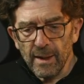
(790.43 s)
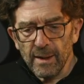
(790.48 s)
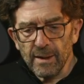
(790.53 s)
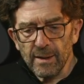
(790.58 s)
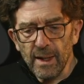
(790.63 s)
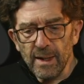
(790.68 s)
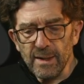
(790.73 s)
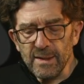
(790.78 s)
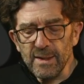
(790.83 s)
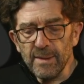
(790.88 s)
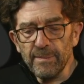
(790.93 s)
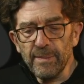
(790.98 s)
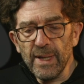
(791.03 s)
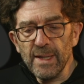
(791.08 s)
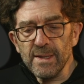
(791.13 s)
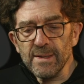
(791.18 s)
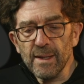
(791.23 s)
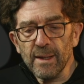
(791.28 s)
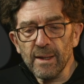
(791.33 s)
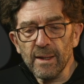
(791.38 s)
That's the
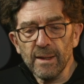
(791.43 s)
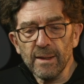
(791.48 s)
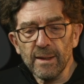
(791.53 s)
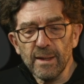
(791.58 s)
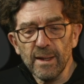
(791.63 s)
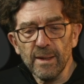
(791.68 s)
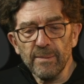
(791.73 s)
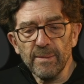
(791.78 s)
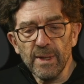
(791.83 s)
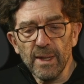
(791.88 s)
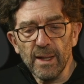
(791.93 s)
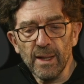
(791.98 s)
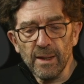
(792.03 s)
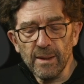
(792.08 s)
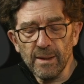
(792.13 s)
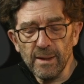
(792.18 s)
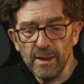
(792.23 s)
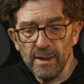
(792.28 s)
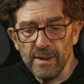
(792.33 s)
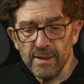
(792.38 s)
basic idea
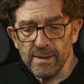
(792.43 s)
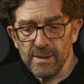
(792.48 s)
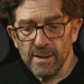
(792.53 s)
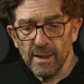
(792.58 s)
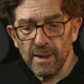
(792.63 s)
behind this.